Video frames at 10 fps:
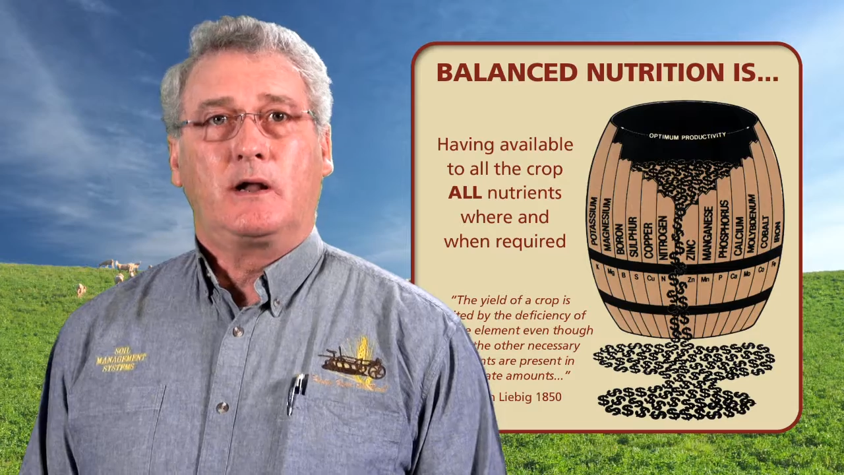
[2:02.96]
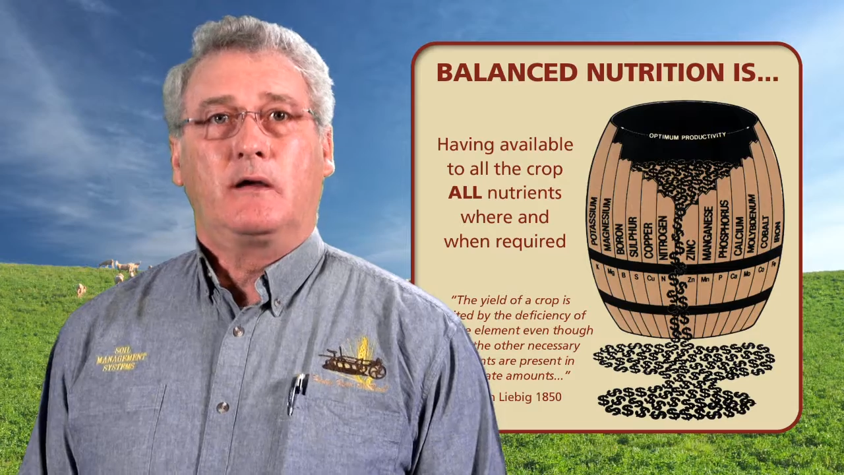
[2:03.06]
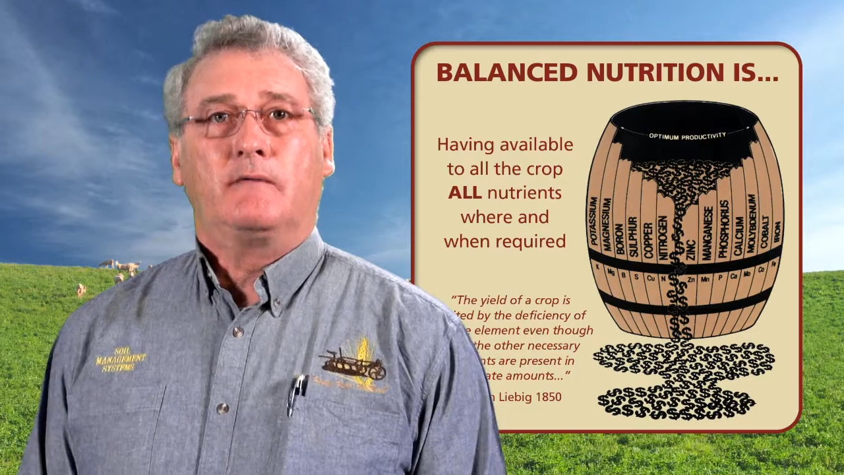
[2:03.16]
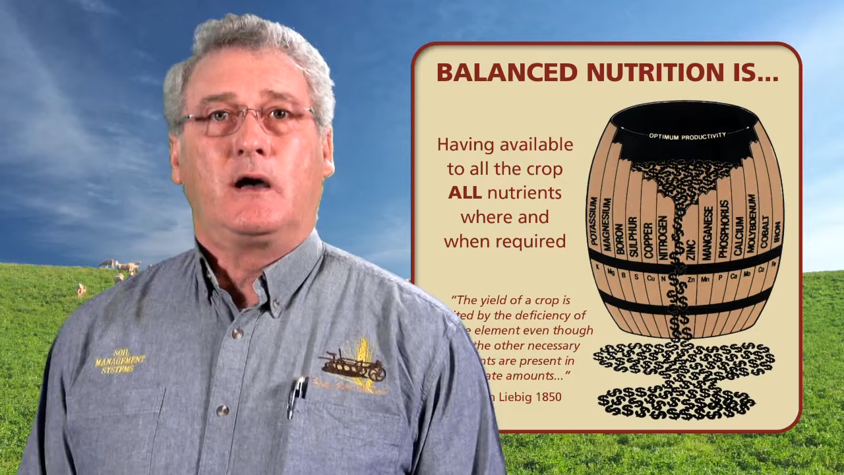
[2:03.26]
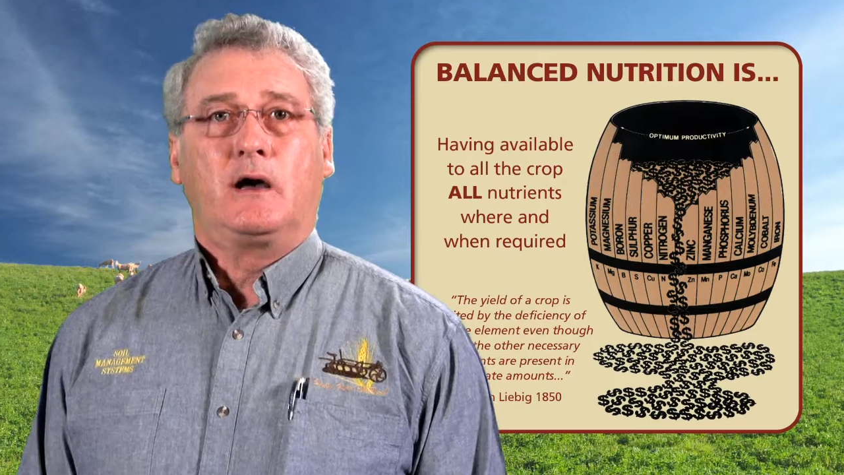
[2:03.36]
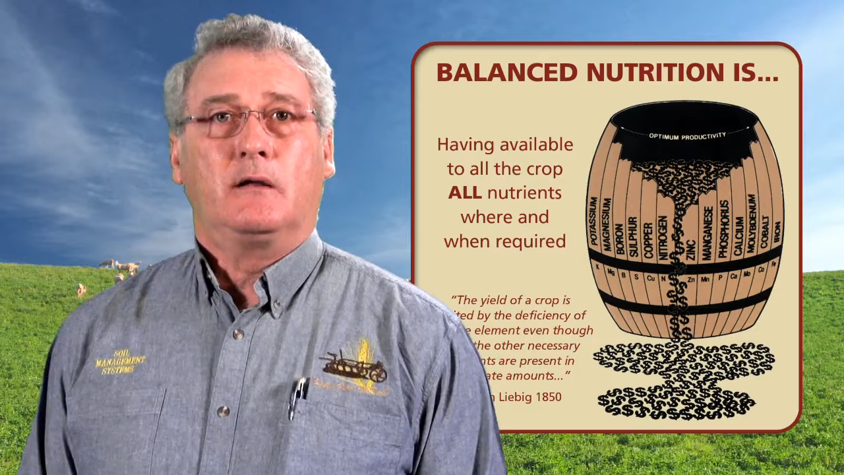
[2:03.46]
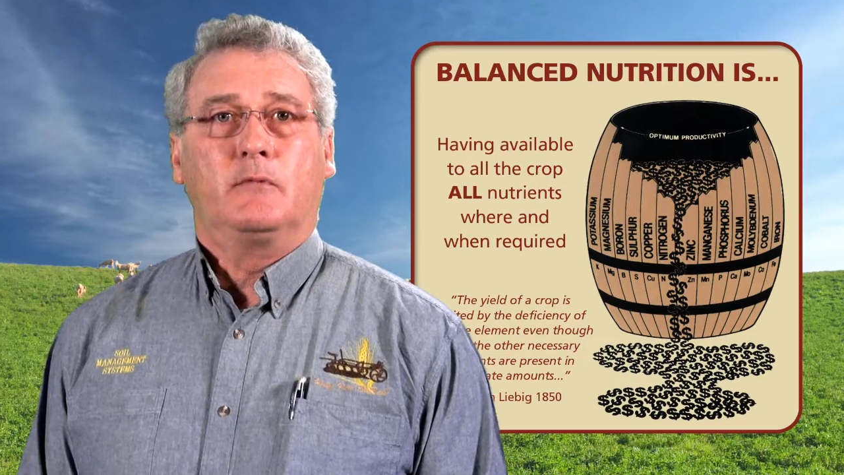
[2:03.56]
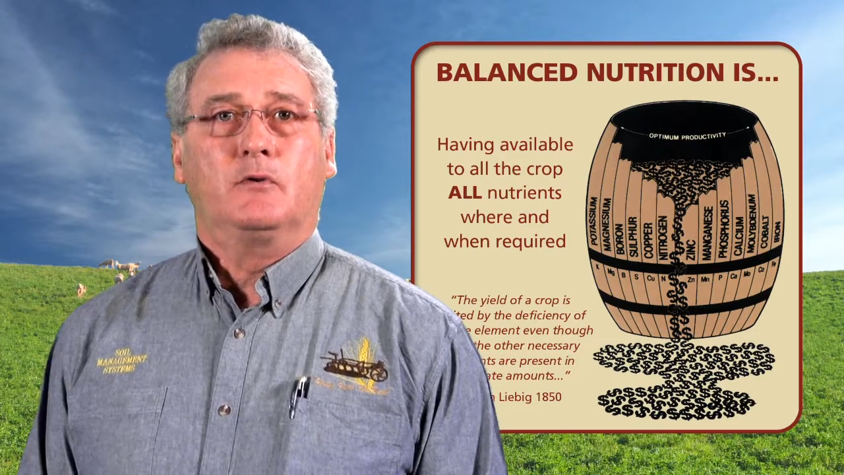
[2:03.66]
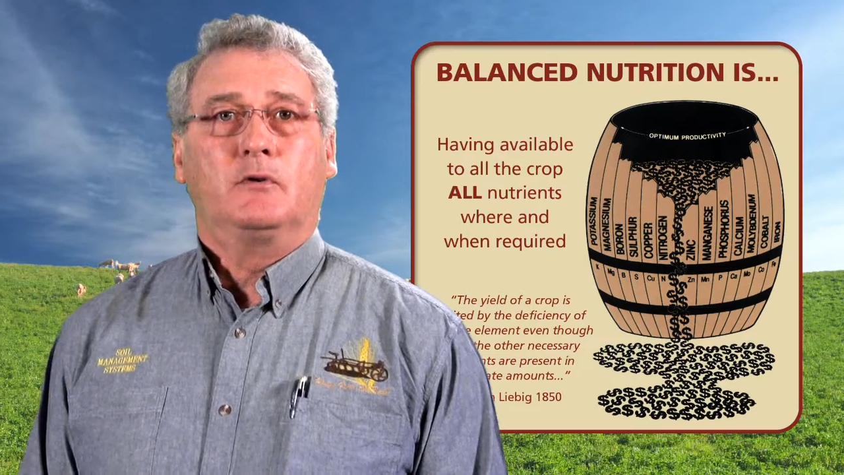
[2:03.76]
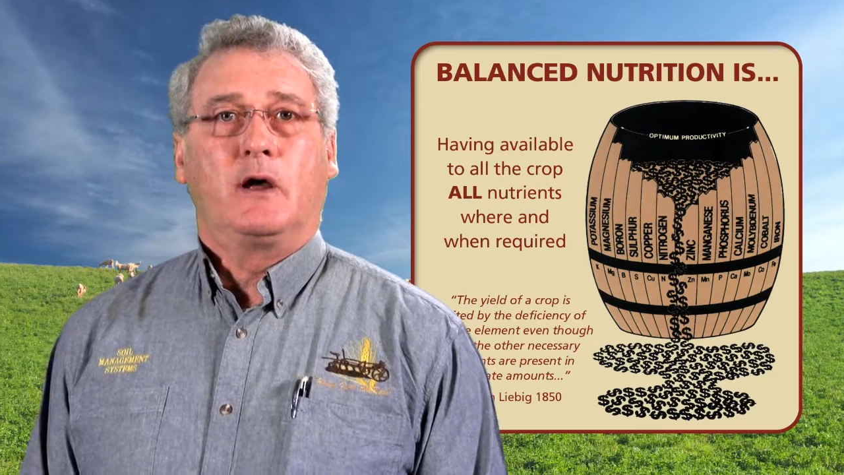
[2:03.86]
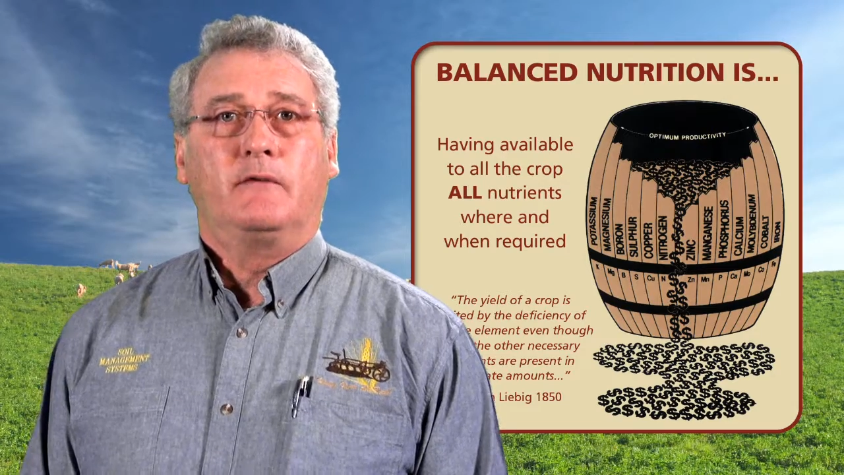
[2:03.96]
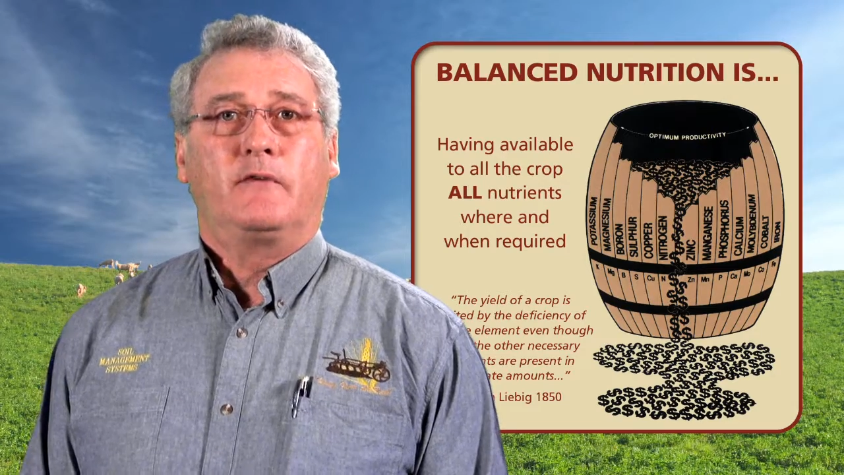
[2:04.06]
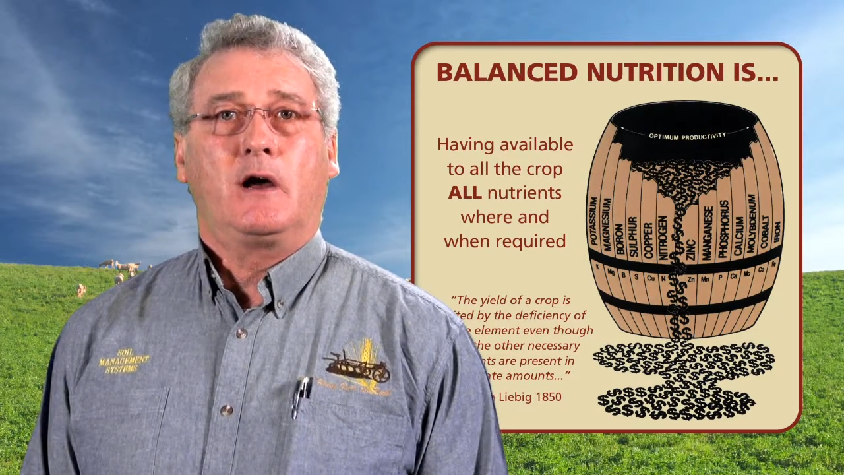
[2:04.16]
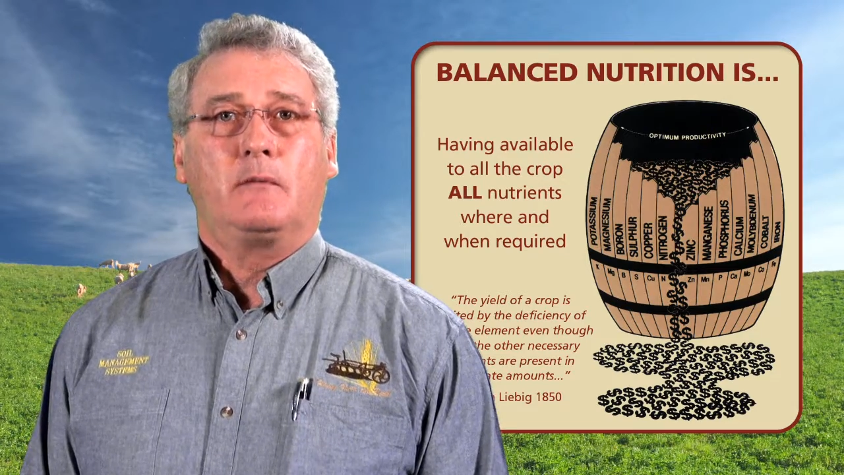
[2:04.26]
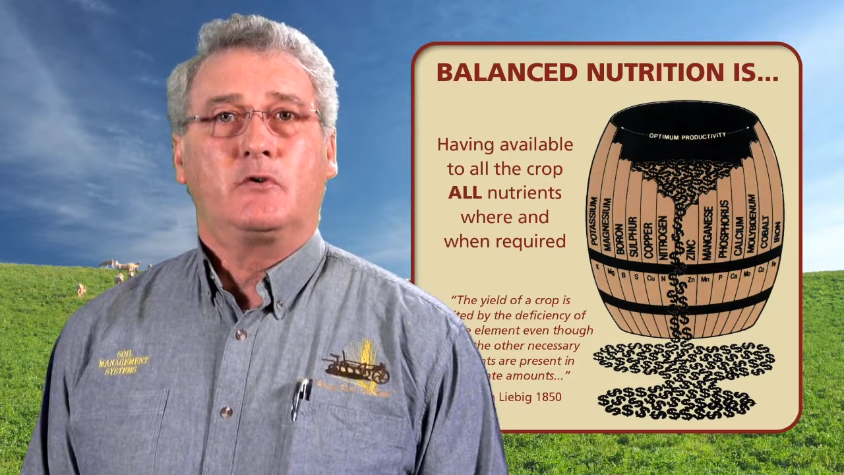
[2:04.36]
available, and
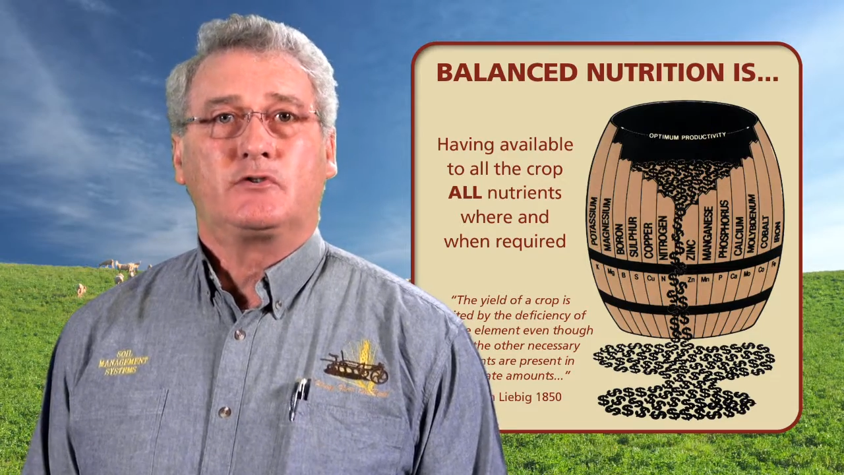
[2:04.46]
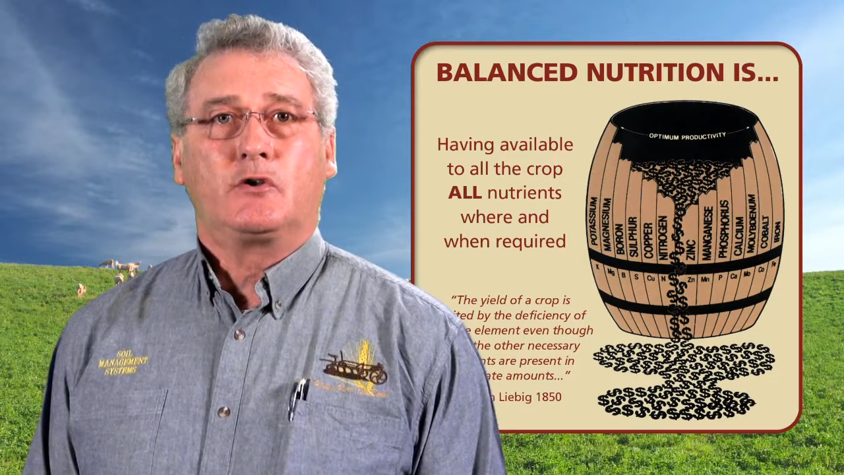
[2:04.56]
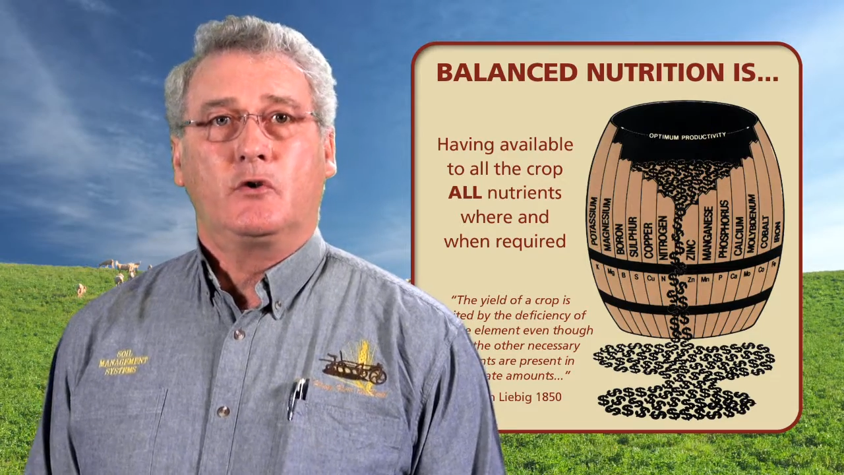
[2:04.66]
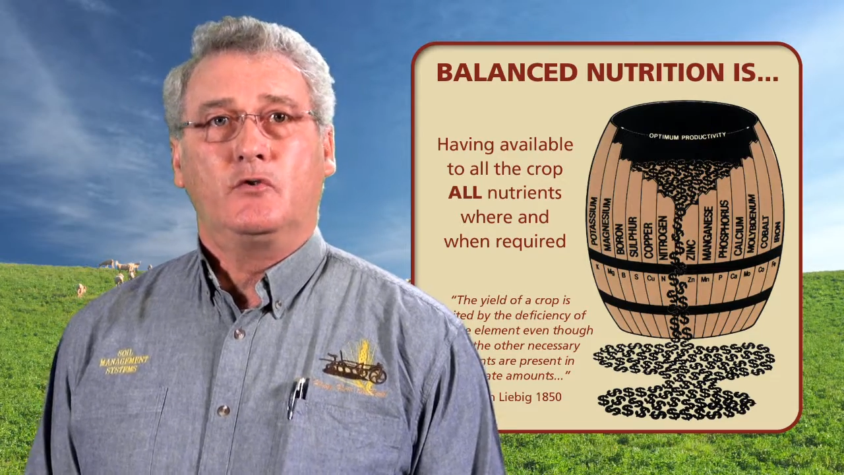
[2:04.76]
farmers who,